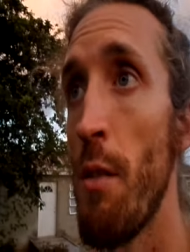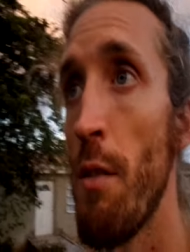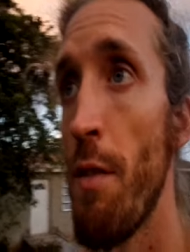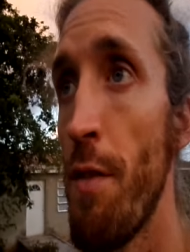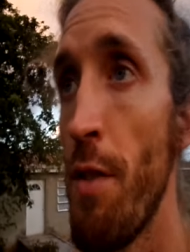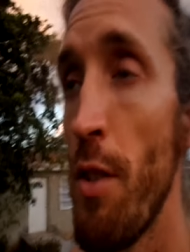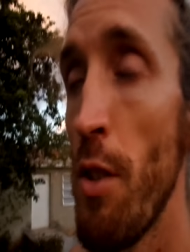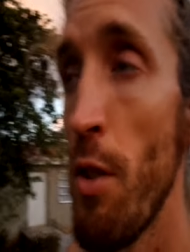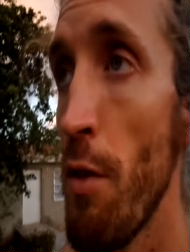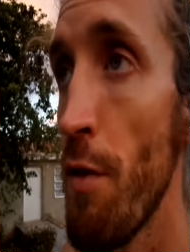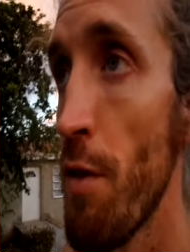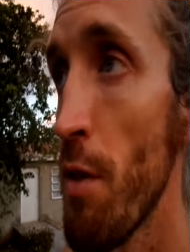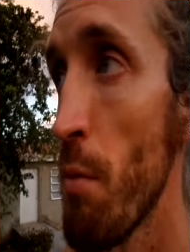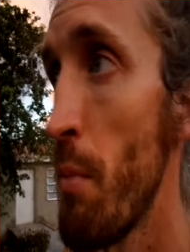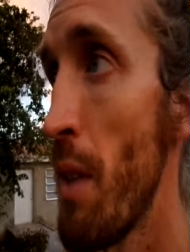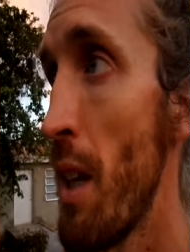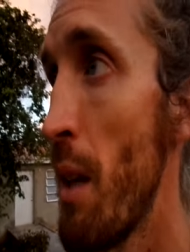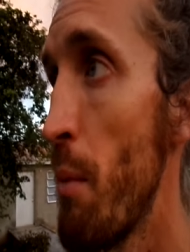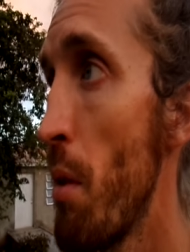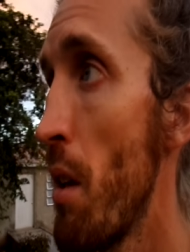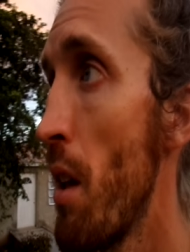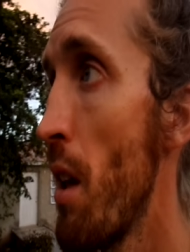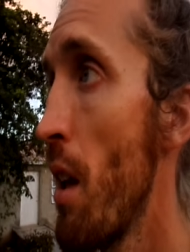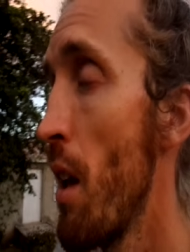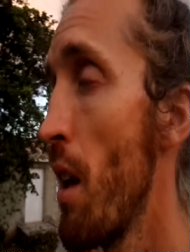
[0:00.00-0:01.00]
a few of them
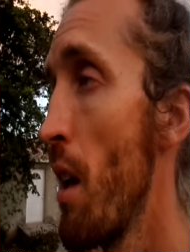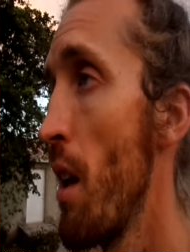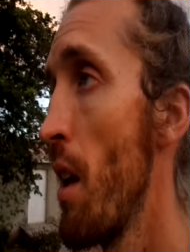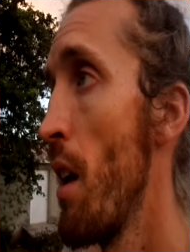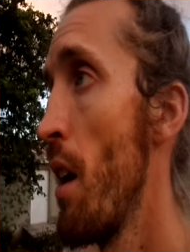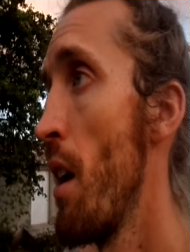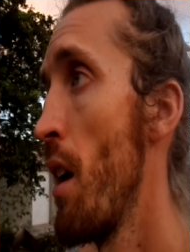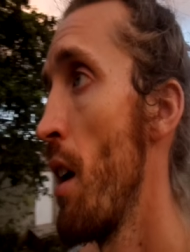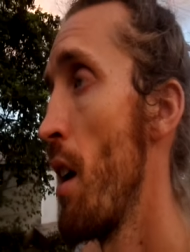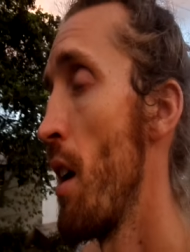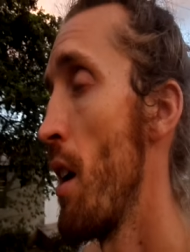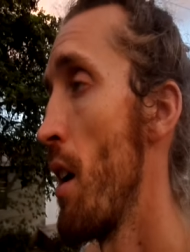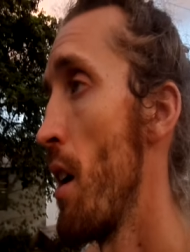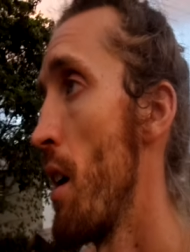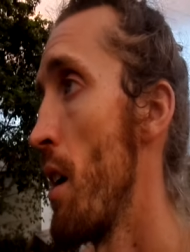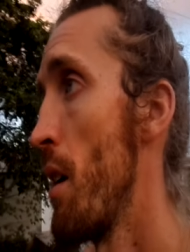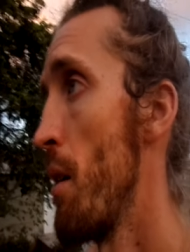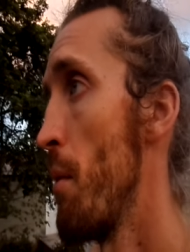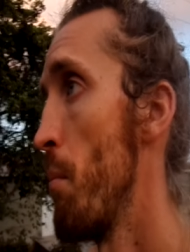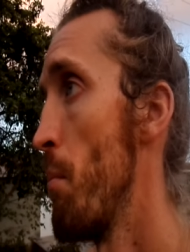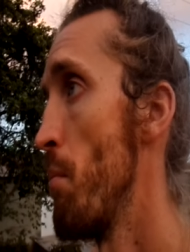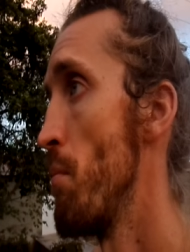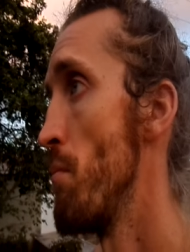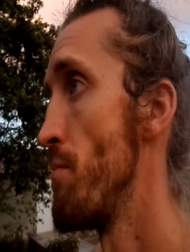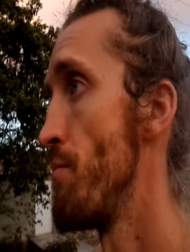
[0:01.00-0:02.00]
maybe.
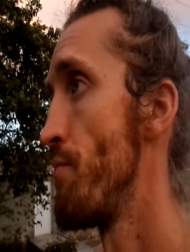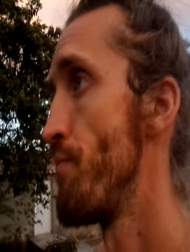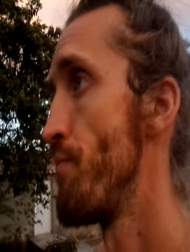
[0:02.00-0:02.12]
Um,